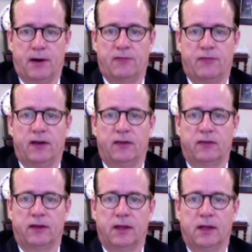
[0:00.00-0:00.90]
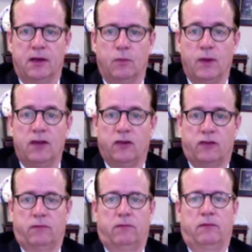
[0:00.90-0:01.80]
preference. We
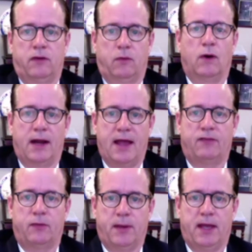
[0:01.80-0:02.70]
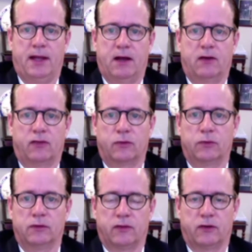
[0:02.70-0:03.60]
just didn't want to have to pay it out of
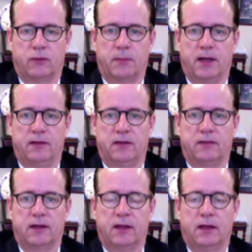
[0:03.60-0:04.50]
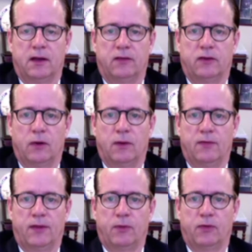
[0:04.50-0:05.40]
school district budgets. So
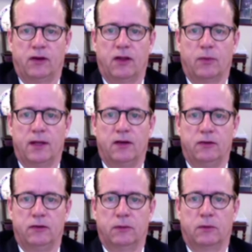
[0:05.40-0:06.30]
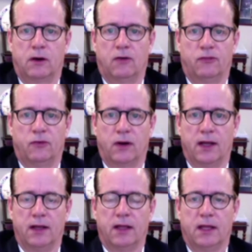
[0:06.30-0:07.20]
if there was another way to do it, we're all for
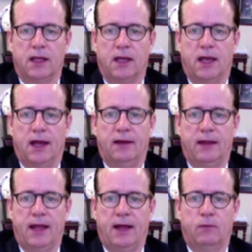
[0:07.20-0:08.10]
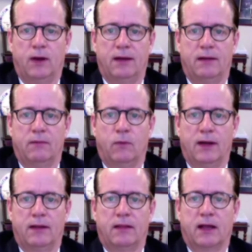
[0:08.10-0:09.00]
it. And what
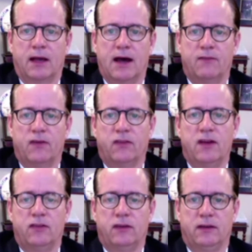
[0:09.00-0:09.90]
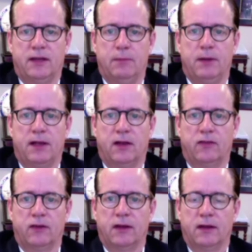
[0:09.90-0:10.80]
the conversation did,
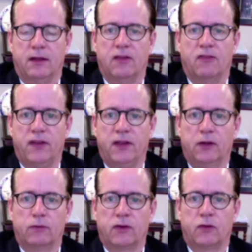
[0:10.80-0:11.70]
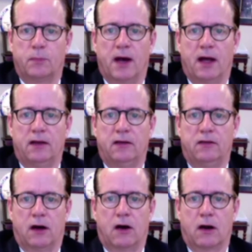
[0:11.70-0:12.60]
because the field responded
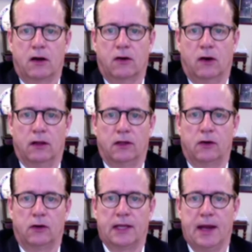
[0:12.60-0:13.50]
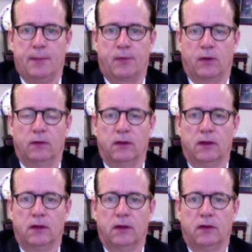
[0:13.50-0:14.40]
to our call in early April
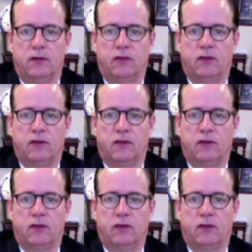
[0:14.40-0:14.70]
to